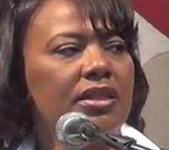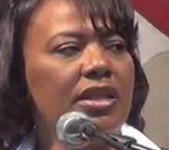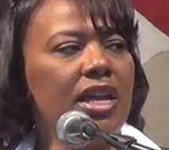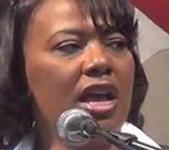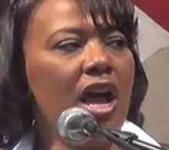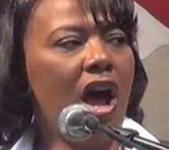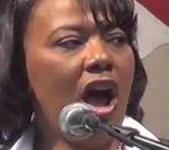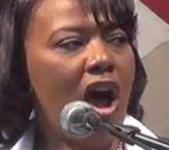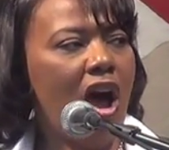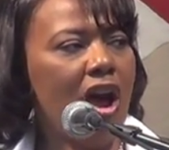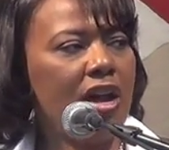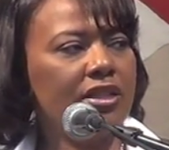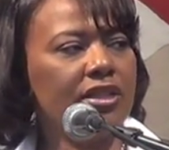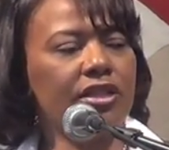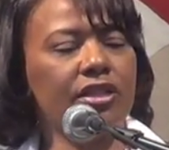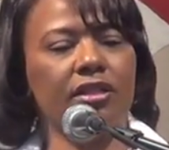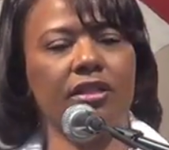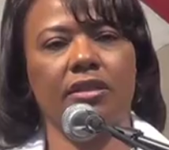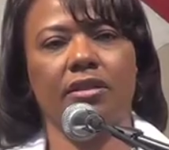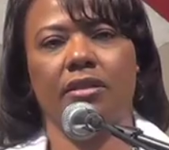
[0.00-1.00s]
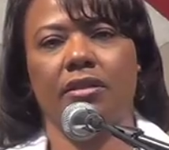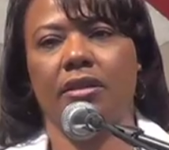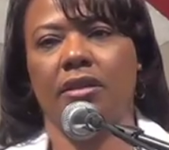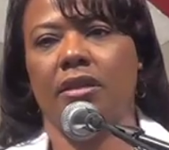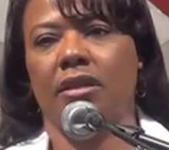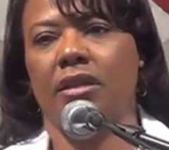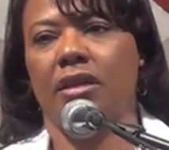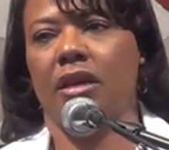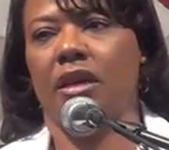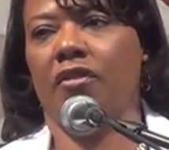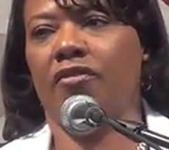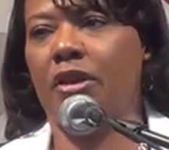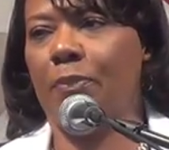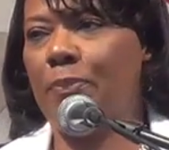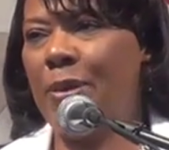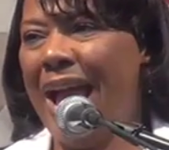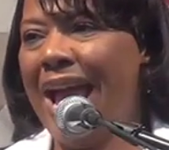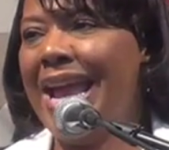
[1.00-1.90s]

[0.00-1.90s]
their hearts of the